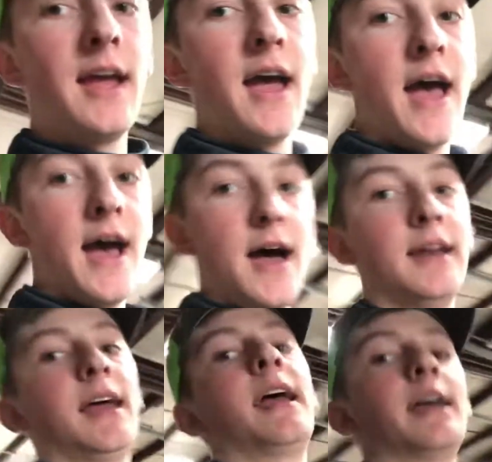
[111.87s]
had
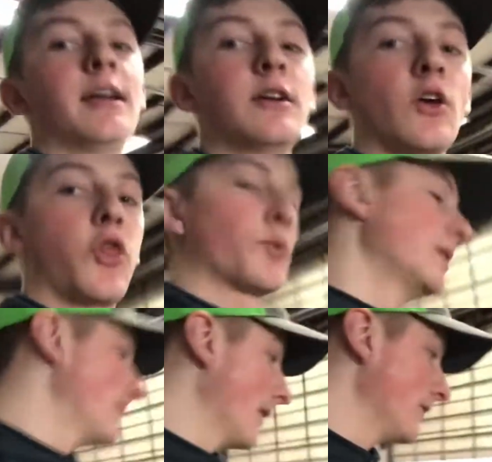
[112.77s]
a
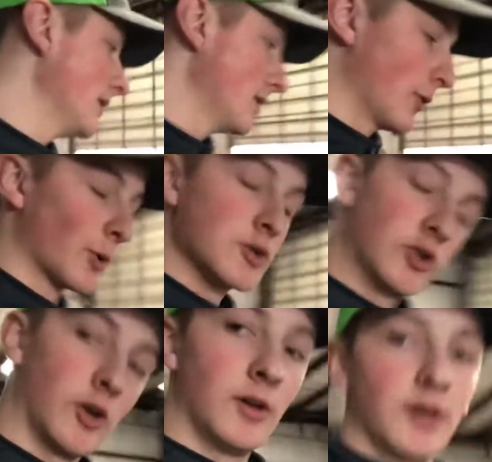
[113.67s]
350, the
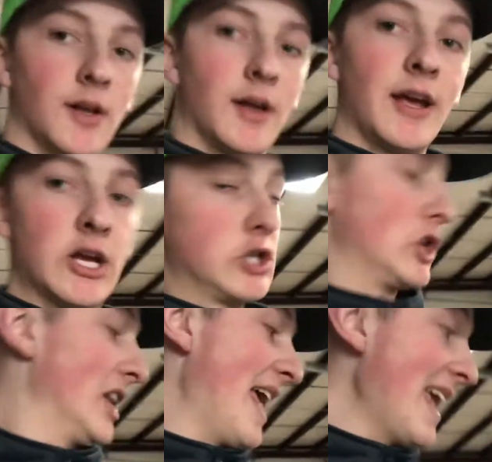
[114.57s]
original
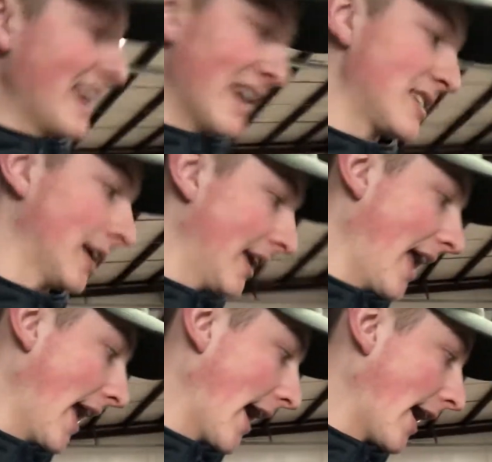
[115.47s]
engine in it,
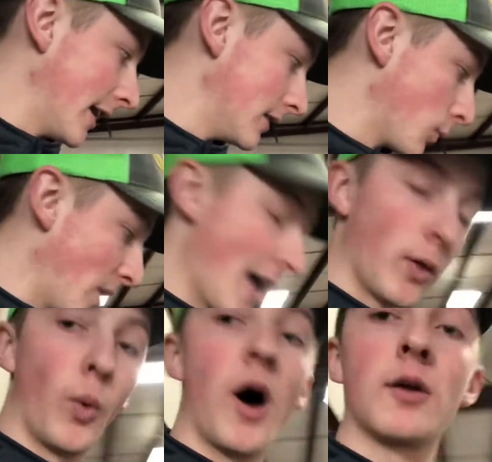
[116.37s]
and we had the
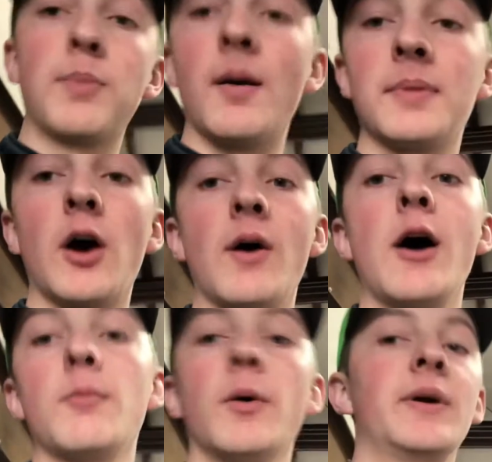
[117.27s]
water pump go out,
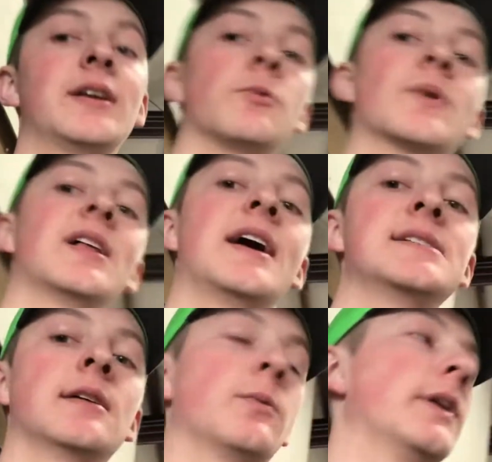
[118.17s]
but we didn't realize
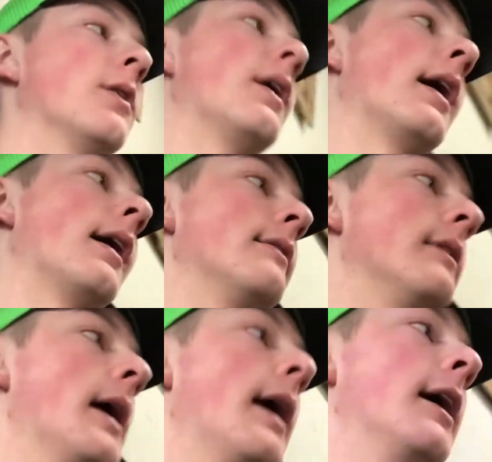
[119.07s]
it. We don't have
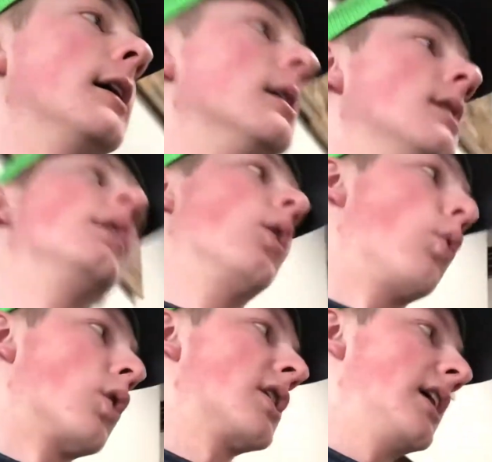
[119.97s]
a
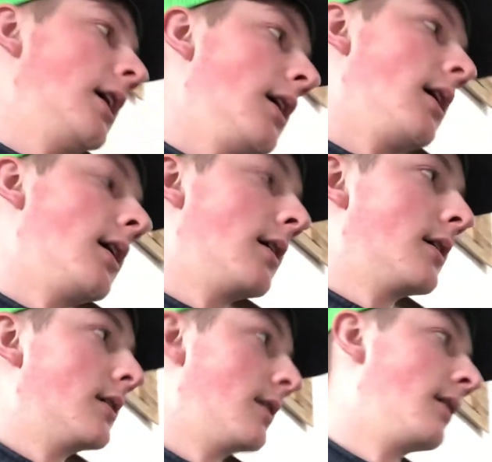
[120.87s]
working
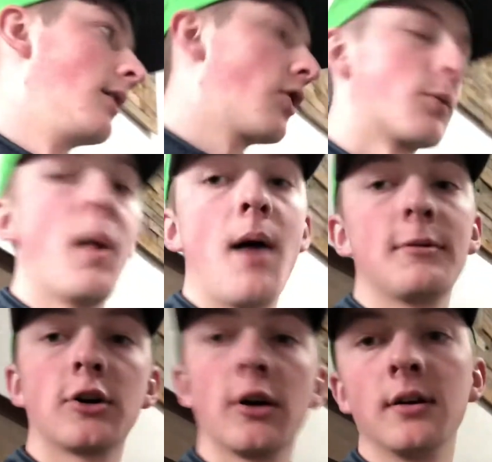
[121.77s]

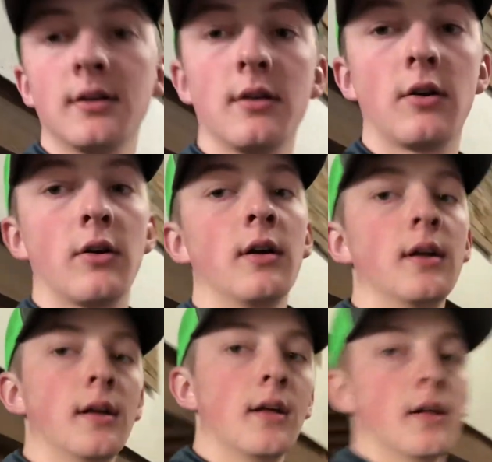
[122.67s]
thermometer or
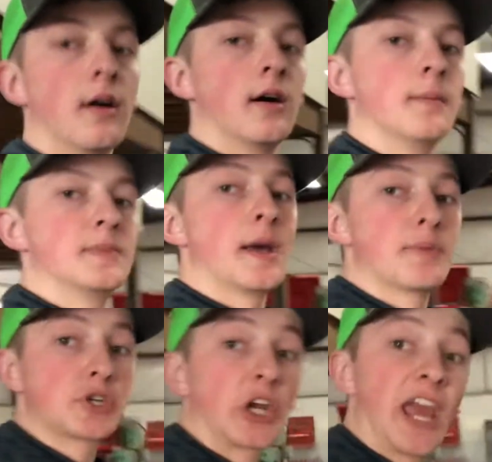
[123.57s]

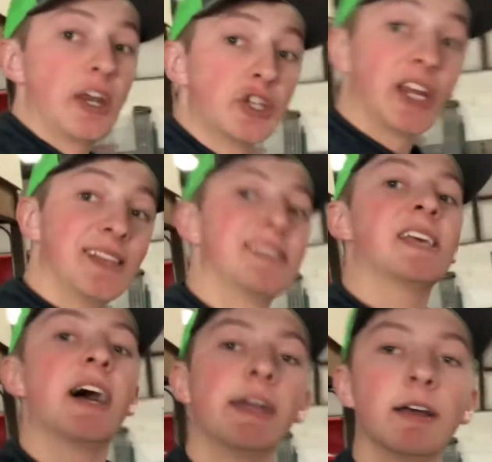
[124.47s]
temperature gauge
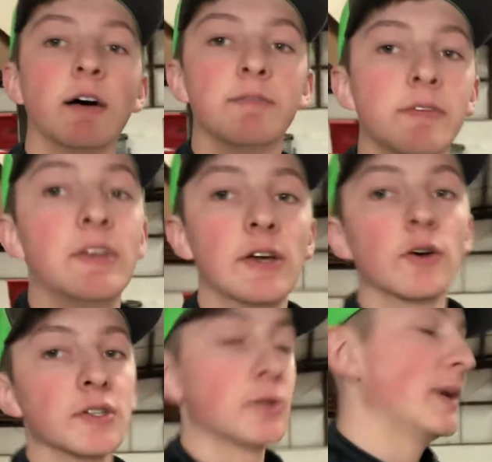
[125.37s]
inside of the vehicle,
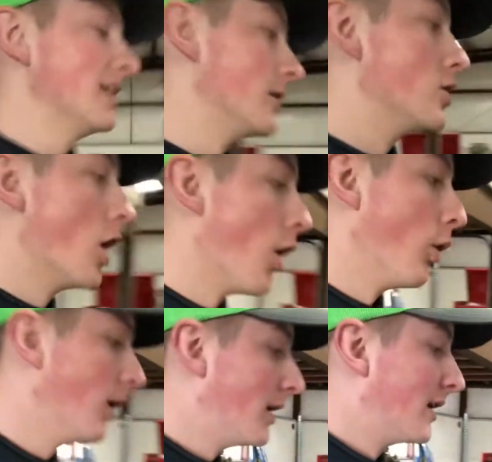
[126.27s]
so we didn't know
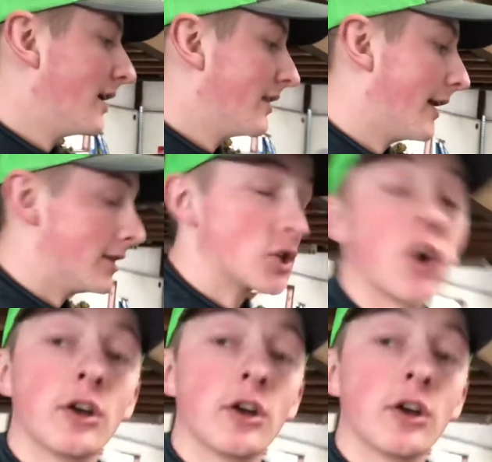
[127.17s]
that it started to